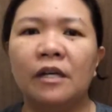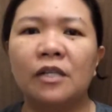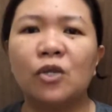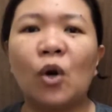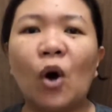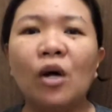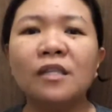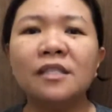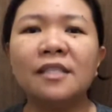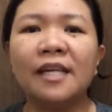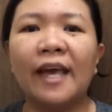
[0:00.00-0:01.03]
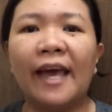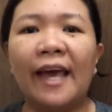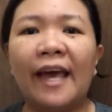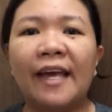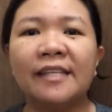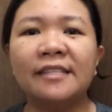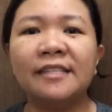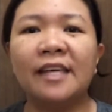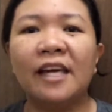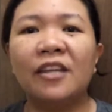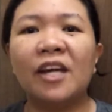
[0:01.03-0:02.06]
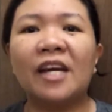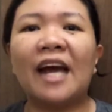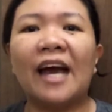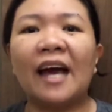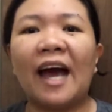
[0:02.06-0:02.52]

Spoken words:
called and they're